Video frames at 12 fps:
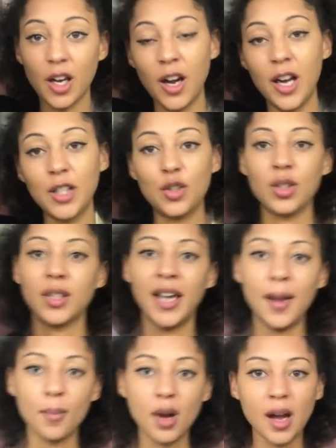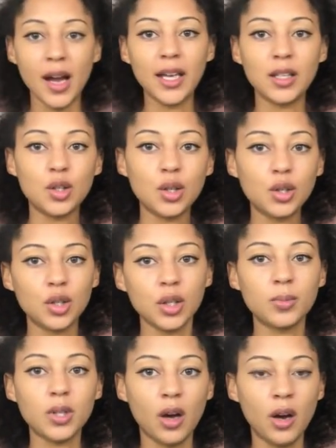I just get my 2
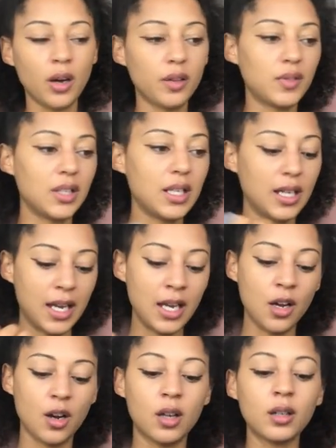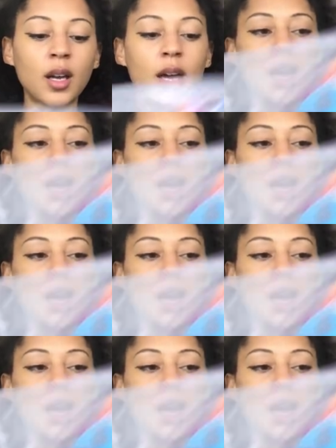tubs of DK yarn